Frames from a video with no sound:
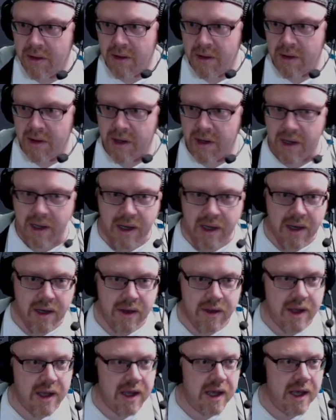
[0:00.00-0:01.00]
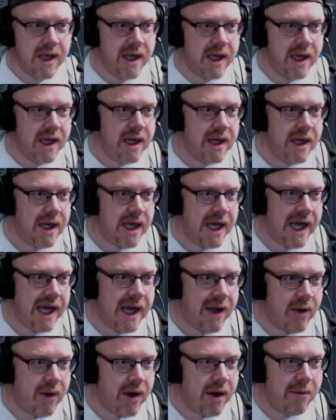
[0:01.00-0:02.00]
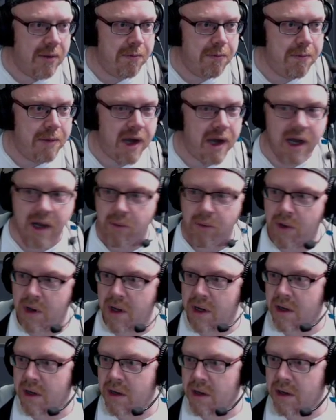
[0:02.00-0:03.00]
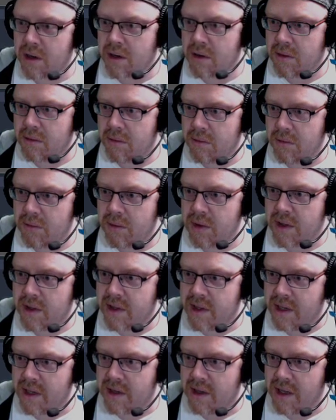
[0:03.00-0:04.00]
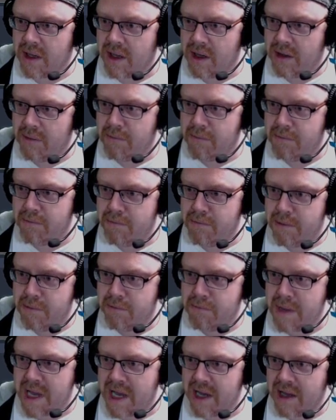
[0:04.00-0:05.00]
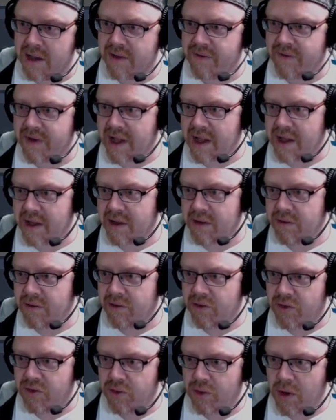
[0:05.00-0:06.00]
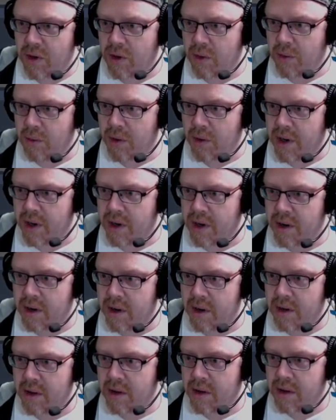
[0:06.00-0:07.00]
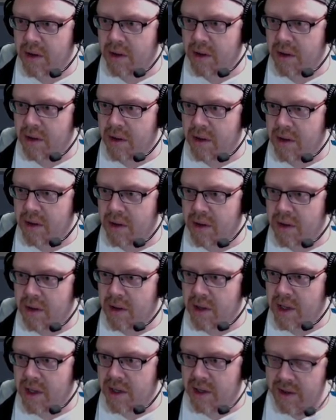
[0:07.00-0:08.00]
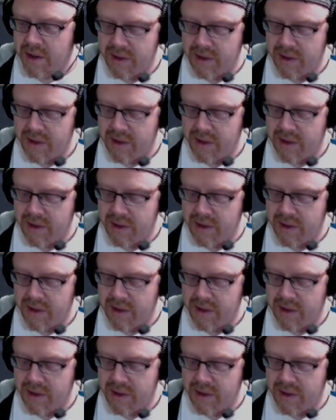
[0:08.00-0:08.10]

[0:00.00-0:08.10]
And then in our bar 1, we're setting our max value to 1. And our